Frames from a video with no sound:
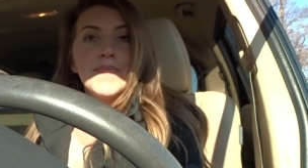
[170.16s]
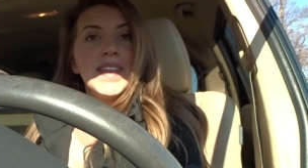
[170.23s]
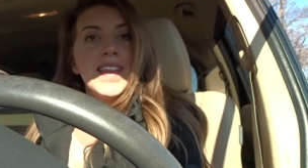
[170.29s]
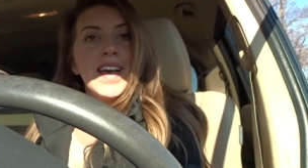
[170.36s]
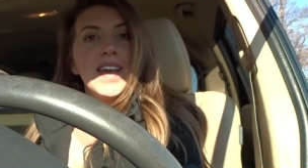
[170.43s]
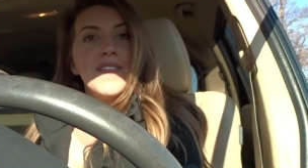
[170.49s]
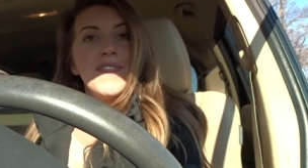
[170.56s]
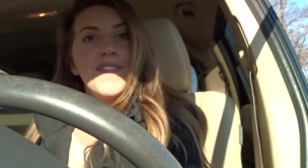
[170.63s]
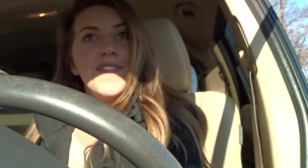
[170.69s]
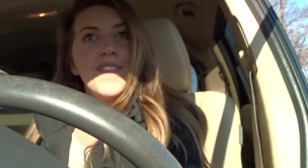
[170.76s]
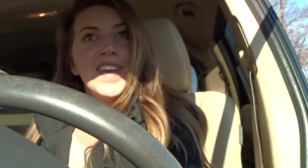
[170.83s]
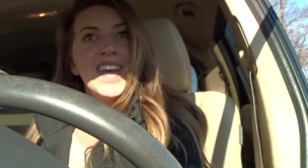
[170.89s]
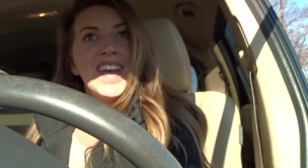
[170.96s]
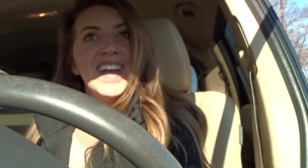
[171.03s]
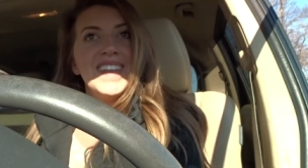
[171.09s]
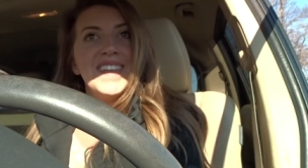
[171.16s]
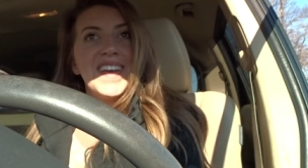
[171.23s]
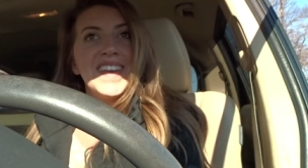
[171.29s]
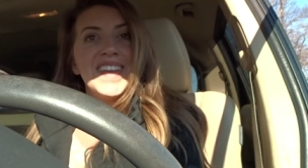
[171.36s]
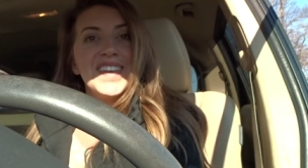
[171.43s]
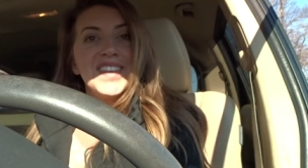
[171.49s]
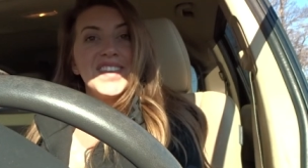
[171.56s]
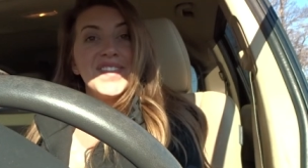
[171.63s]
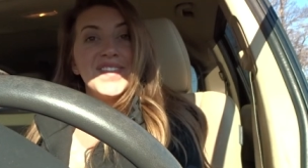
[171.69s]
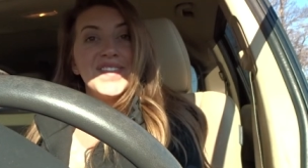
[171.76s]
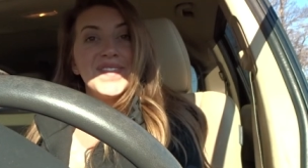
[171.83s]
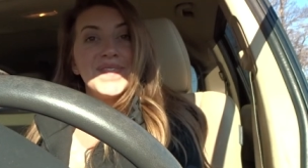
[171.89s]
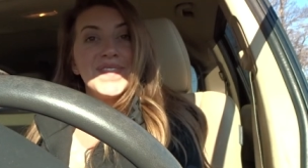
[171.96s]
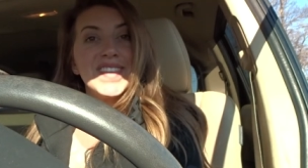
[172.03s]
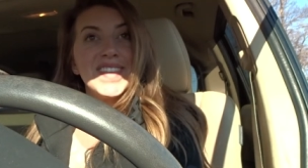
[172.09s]
my life, and I need to learn
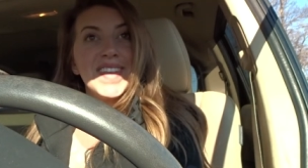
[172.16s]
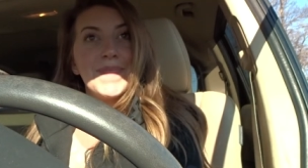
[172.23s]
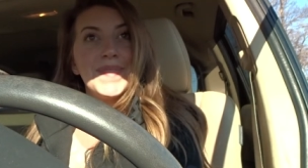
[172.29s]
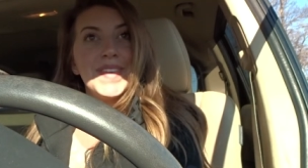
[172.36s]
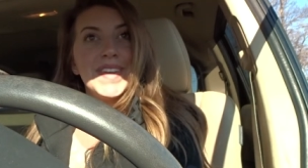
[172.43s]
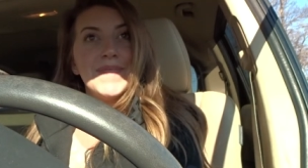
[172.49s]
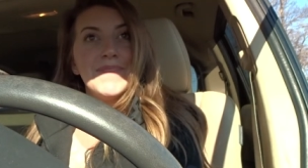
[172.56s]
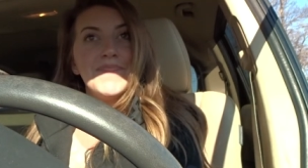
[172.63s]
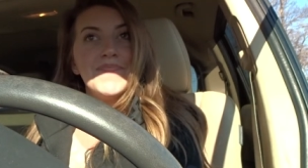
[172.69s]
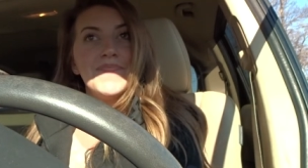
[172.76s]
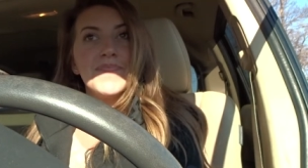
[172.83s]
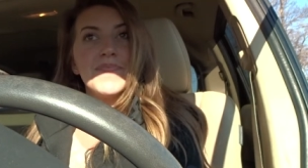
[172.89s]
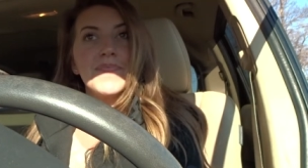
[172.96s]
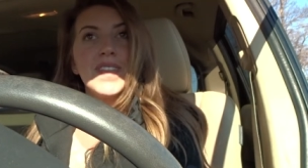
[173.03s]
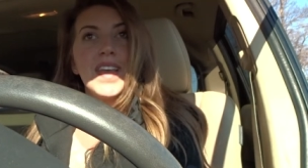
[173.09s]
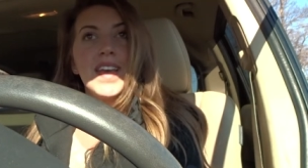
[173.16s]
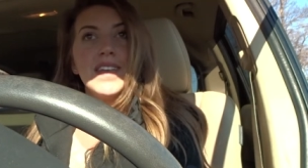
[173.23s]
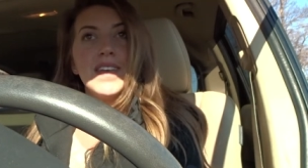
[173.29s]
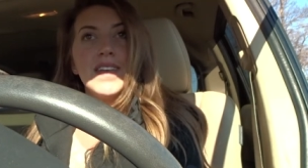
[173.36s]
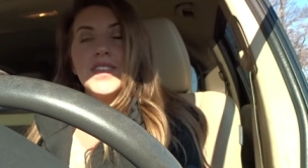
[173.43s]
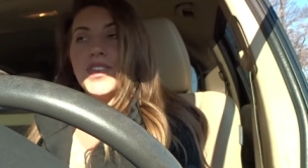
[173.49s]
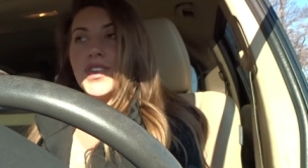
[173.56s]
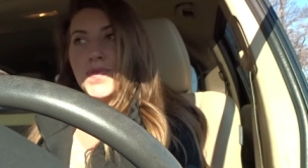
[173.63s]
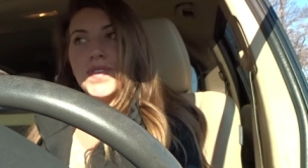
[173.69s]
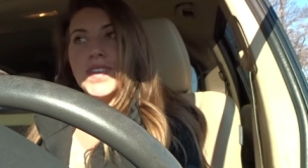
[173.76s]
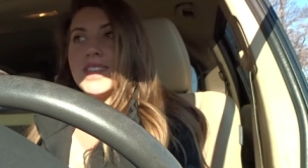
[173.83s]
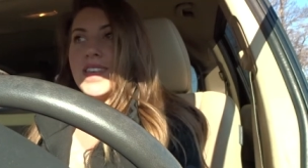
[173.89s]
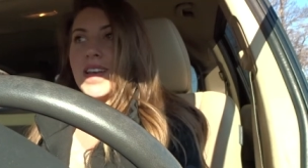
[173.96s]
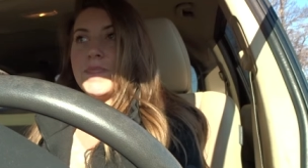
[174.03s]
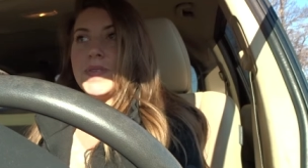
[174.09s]
to accept it. And I do
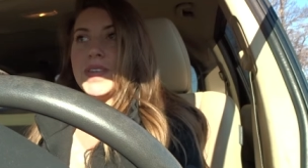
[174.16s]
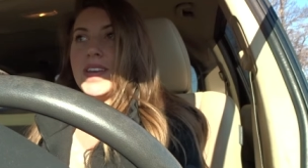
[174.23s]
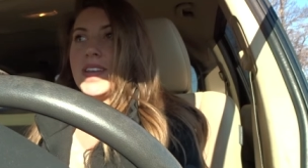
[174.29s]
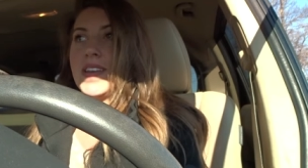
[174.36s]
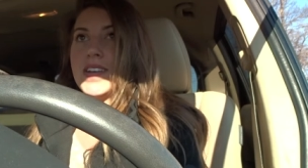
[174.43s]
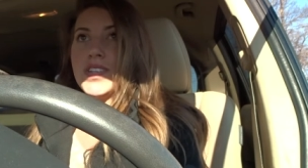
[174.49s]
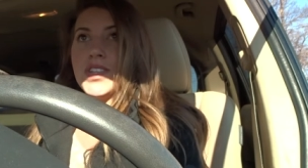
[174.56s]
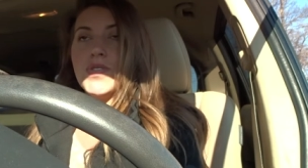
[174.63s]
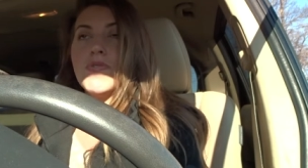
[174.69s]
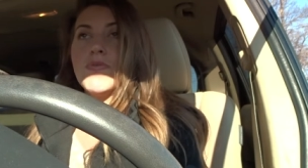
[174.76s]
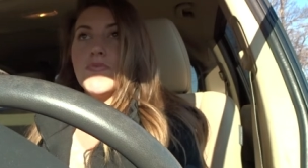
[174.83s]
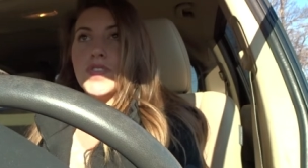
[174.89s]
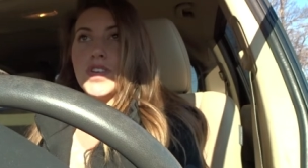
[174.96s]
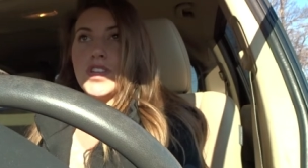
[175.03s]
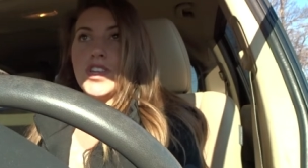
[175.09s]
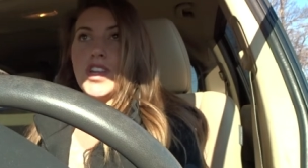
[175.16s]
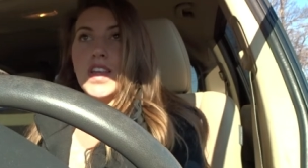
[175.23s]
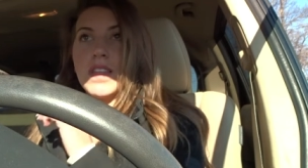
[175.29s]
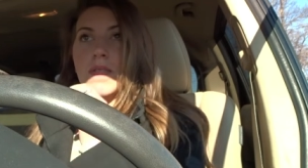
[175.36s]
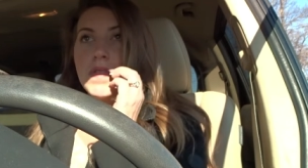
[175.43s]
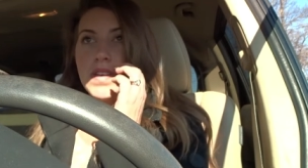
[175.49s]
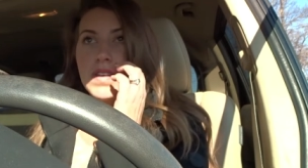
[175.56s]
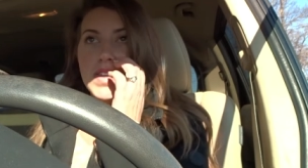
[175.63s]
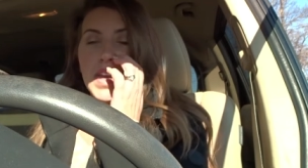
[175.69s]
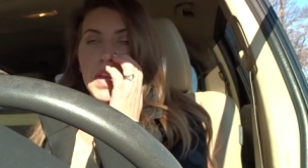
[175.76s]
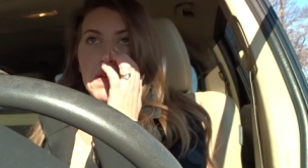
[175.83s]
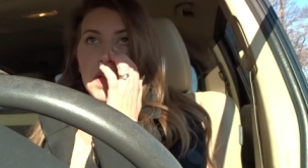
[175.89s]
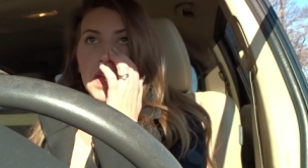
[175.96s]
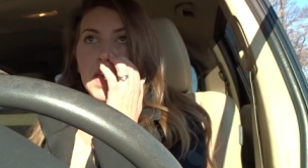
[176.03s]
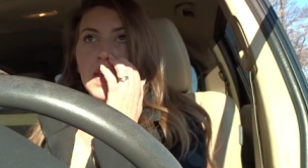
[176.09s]
accept it, and I do appreciate the
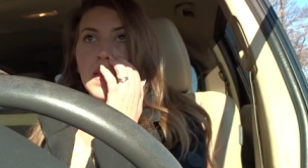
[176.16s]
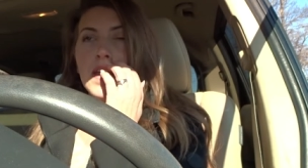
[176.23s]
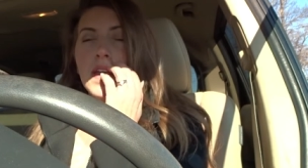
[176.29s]
military.